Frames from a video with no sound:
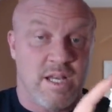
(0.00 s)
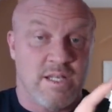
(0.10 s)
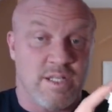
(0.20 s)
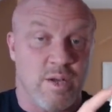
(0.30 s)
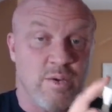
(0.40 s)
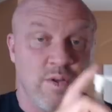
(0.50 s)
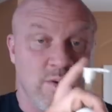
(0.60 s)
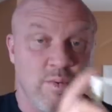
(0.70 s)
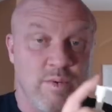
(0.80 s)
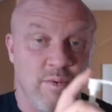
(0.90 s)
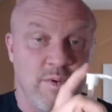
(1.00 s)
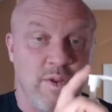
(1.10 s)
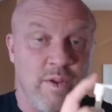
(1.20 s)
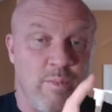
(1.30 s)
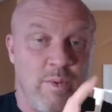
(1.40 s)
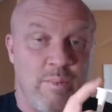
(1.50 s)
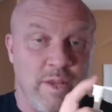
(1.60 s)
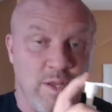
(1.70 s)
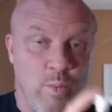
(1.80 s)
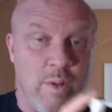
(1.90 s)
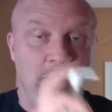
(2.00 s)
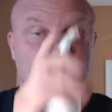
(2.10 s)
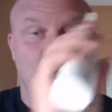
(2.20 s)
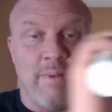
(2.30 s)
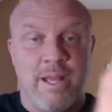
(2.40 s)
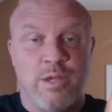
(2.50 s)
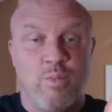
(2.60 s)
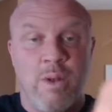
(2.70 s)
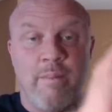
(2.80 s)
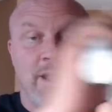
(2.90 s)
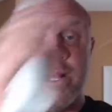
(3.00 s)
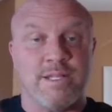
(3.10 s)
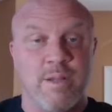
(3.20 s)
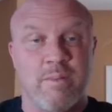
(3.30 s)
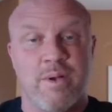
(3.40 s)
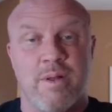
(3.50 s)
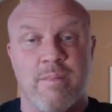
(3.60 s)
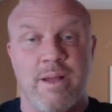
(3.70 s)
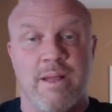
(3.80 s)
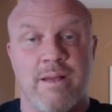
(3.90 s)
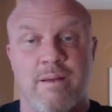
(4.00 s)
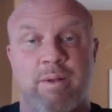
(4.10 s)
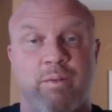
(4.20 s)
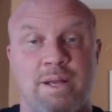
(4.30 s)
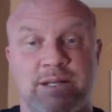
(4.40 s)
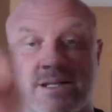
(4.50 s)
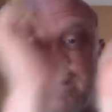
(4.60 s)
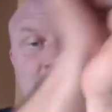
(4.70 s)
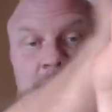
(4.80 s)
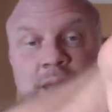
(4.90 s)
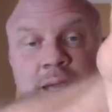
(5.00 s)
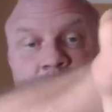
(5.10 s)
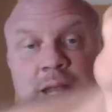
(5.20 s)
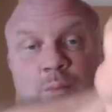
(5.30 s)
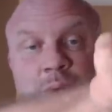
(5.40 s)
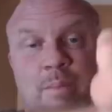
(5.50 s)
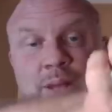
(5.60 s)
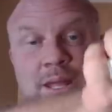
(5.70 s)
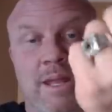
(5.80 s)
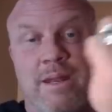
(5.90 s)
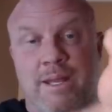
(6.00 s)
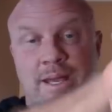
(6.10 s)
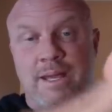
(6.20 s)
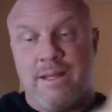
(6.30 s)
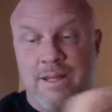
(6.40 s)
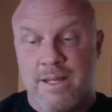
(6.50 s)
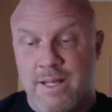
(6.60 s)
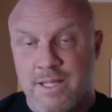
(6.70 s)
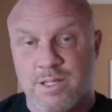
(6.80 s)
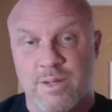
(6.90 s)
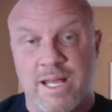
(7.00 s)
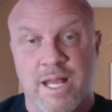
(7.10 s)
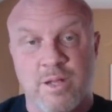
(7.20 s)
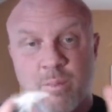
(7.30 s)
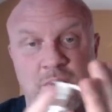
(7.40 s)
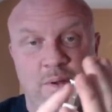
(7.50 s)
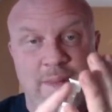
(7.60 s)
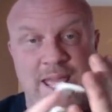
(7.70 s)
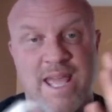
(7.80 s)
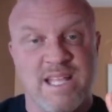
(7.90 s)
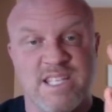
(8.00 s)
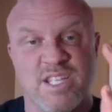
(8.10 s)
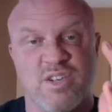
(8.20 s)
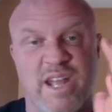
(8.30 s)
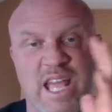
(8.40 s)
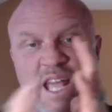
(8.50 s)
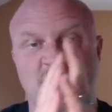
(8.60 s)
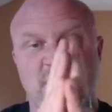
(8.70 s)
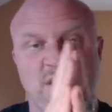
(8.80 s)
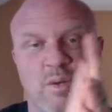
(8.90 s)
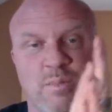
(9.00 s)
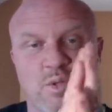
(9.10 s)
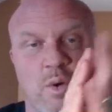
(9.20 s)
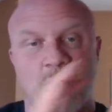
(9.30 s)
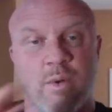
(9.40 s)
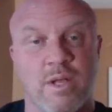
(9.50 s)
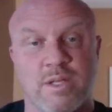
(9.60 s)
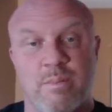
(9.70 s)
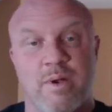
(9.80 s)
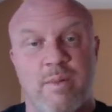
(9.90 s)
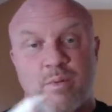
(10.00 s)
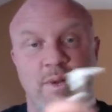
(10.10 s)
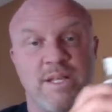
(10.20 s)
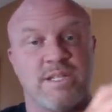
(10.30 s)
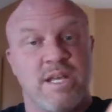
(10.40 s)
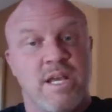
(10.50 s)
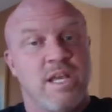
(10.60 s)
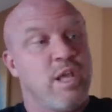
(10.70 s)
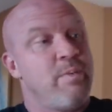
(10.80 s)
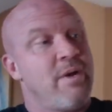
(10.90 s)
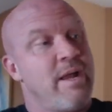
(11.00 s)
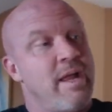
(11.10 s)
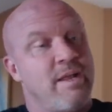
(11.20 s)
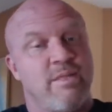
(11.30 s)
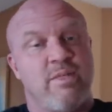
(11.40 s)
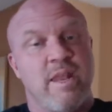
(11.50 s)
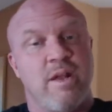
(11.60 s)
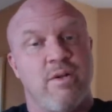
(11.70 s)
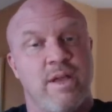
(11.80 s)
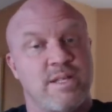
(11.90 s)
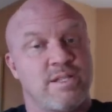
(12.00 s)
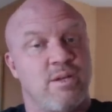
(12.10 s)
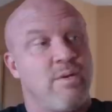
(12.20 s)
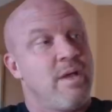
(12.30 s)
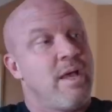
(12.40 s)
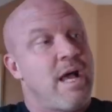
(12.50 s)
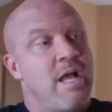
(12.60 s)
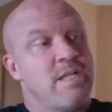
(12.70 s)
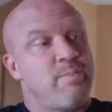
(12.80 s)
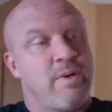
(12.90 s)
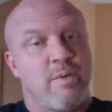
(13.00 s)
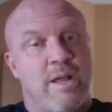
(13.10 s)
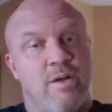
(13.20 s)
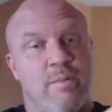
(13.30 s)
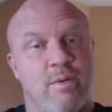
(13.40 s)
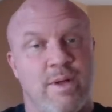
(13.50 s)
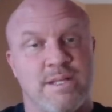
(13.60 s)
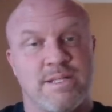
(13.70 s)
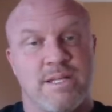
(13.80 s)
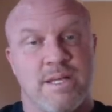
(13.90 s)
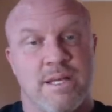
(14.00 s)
So at one point you do 1 pump and you rub it in. So I put it on my wrists and I rub it in. Okay. So like I don't put it on my hands because your hands don't absorb it well. So I put it on my wrist. You put it on thin areas. So I just put it right here on my wrist.